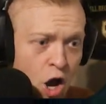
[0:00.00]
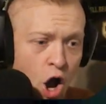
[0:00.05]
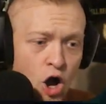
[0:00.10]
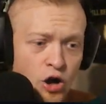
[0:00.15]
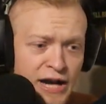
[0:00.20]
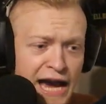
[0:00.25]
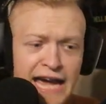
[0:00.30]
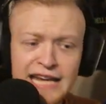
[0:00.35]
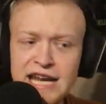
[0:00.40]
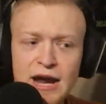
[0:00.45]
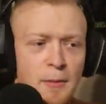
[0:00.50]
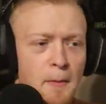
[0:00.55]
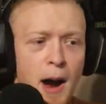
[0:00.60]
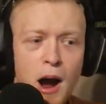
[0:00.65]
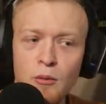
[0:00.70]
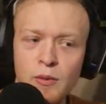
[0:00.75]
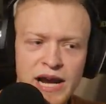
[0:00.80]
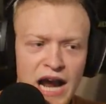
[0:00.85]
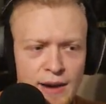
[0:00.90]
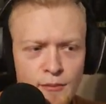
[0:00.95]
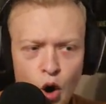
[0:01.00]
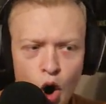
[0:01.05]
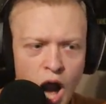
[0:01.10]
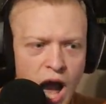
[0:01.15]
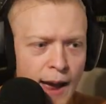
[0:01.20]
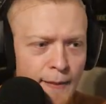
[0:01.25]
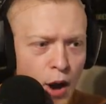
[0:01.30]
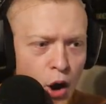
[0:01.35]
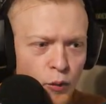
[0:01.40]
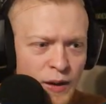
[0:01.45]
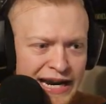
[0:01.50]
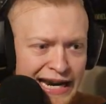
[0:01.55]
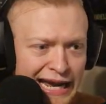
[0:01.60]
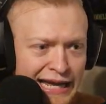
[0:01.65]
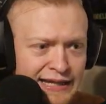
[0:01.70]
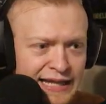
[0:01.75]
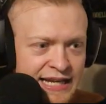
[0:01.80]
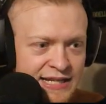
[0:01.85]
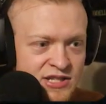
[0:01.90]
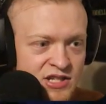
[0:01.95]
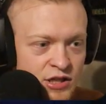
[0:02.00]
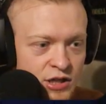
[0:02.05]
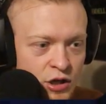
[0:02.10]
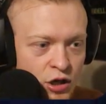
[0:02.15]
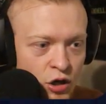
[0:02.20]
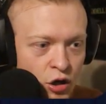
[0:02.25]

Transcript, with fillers: Okay, never mind. We got more ammo. We in this.